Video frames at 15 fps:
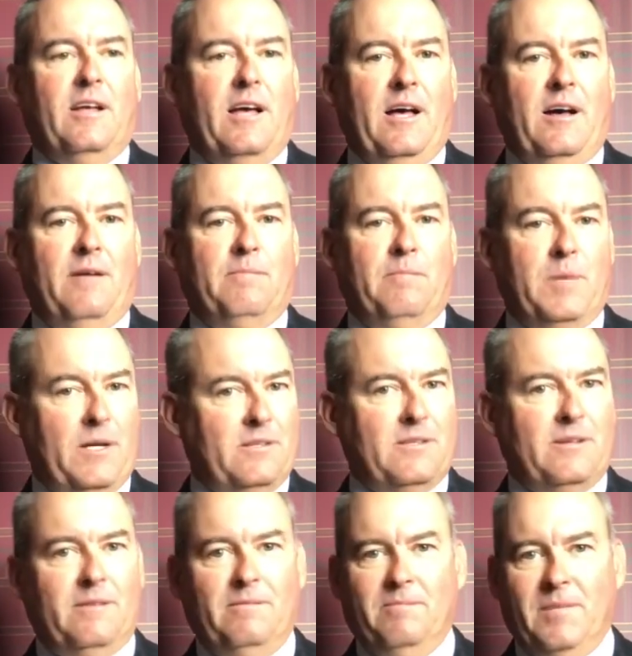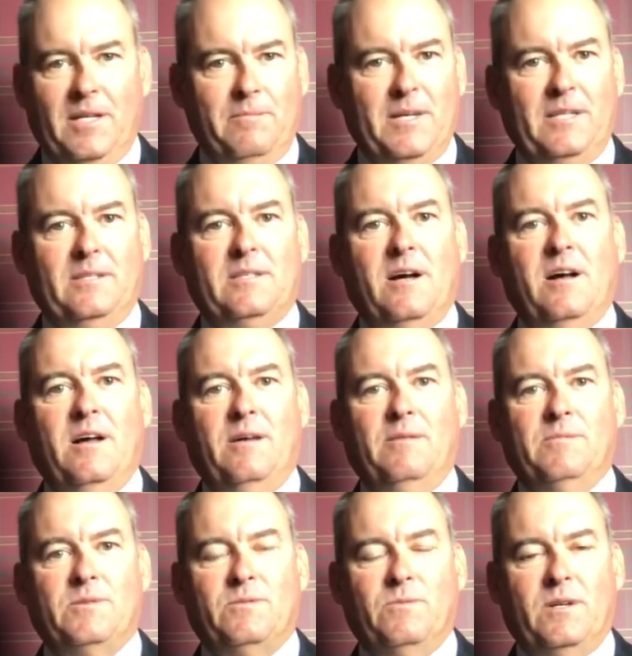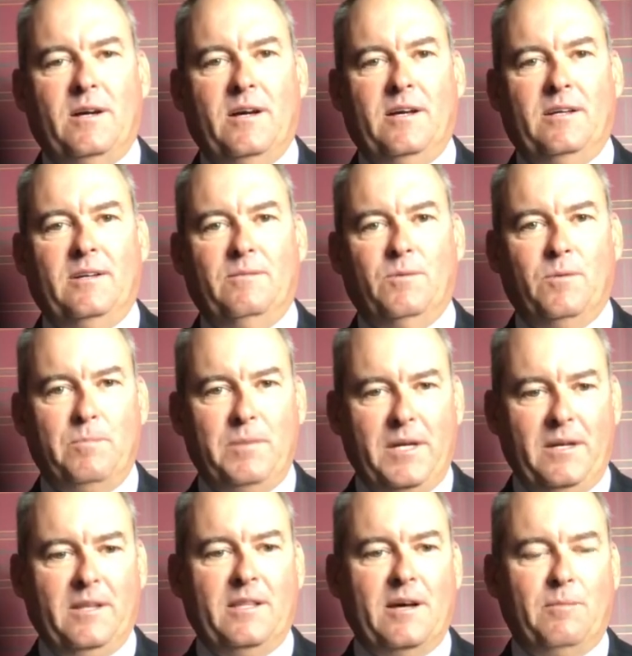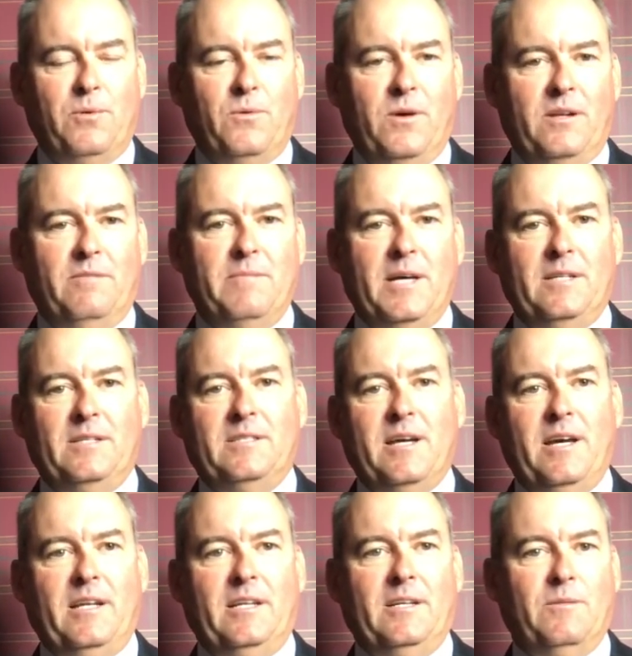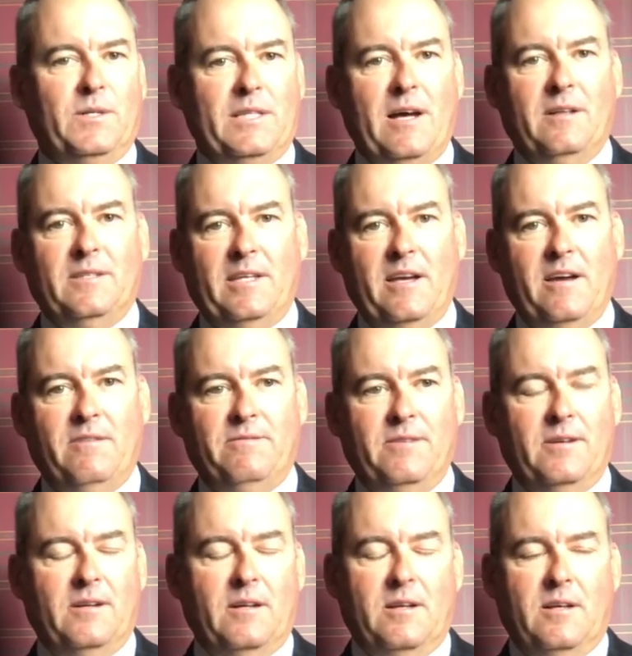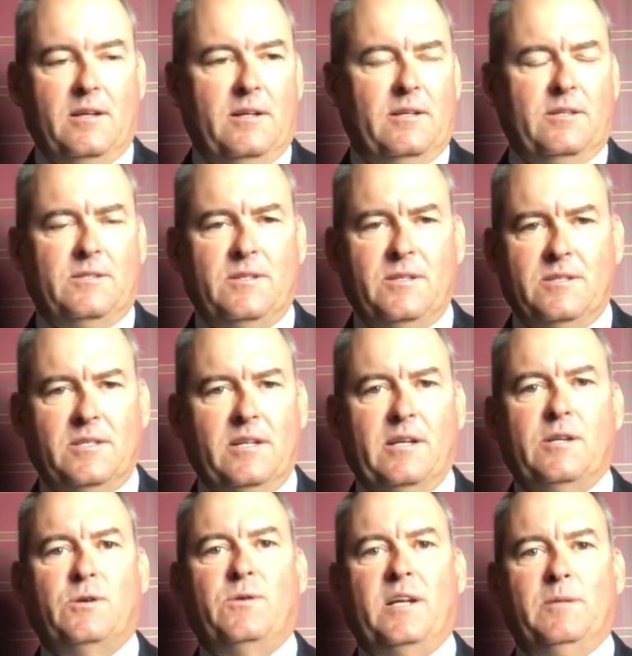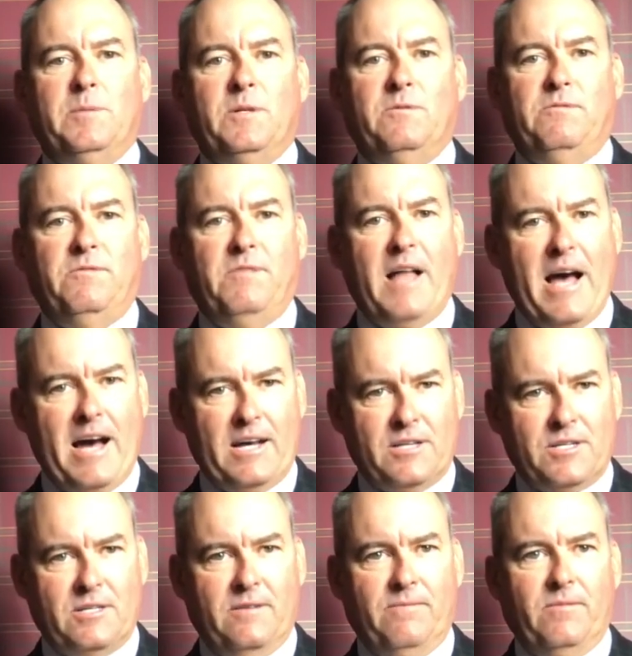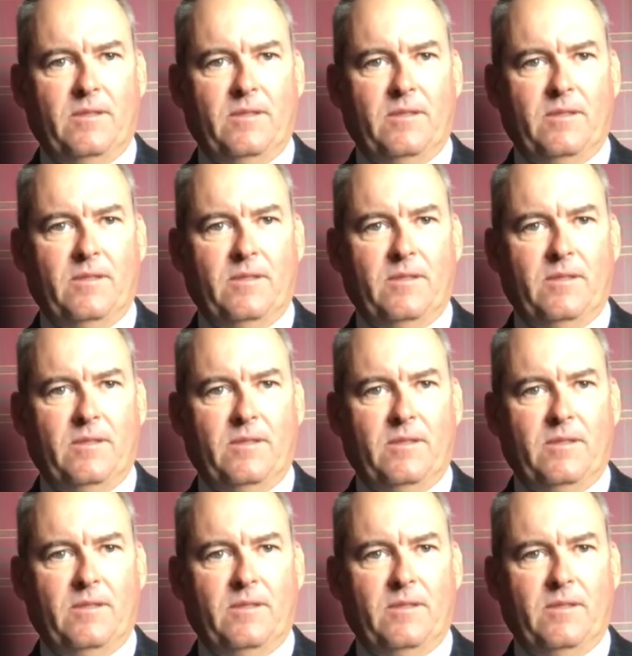But many times when I will be in that point of meditating, and without the effort, just an incredible flash